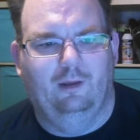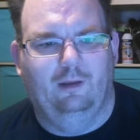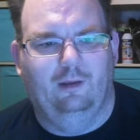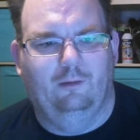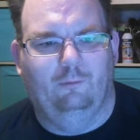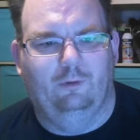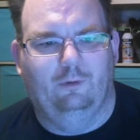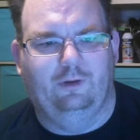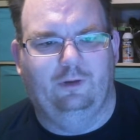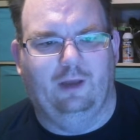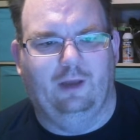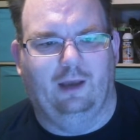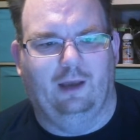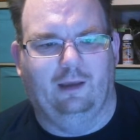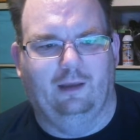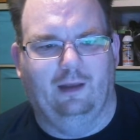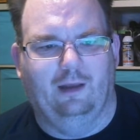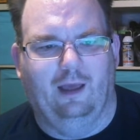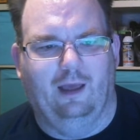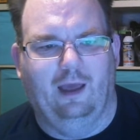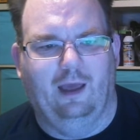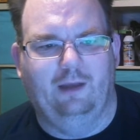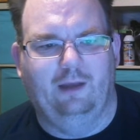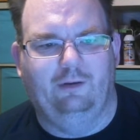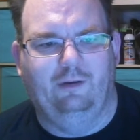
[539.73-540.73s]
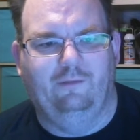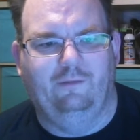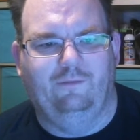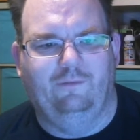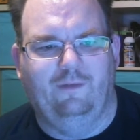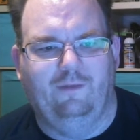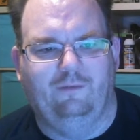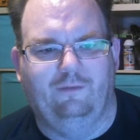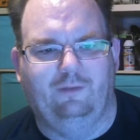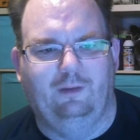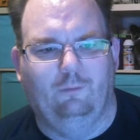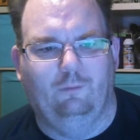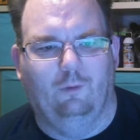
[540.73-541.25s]
We're talking
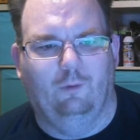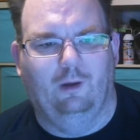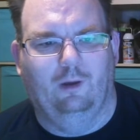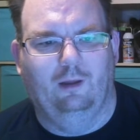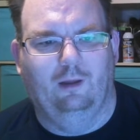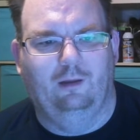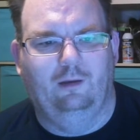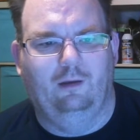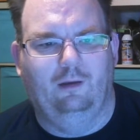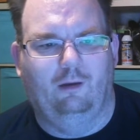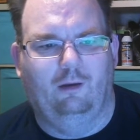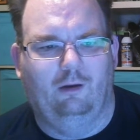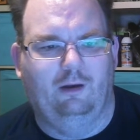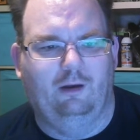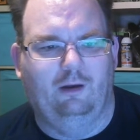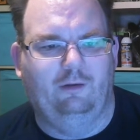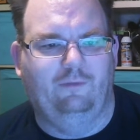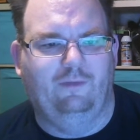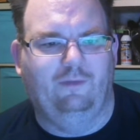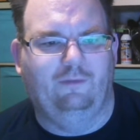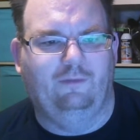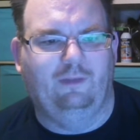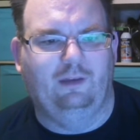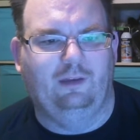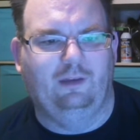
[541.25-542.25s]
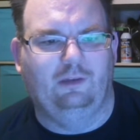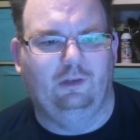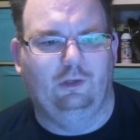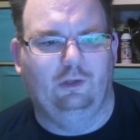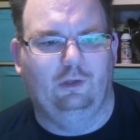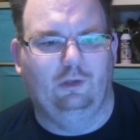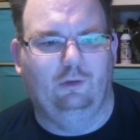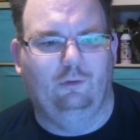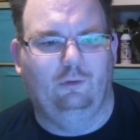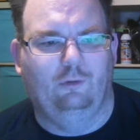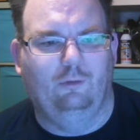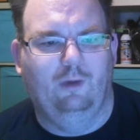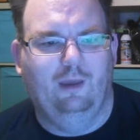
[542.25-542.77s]
151,
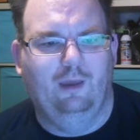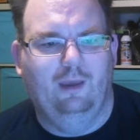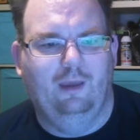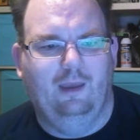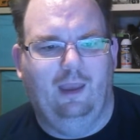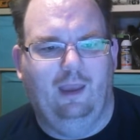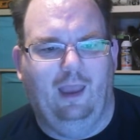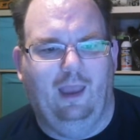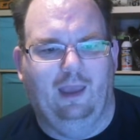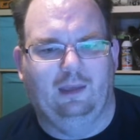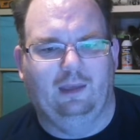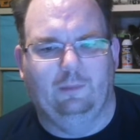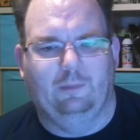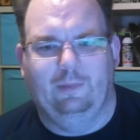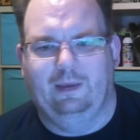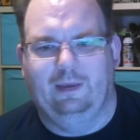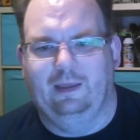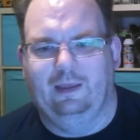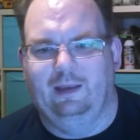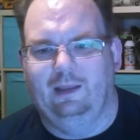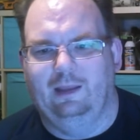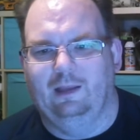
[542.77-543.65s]
152 at the beginning of the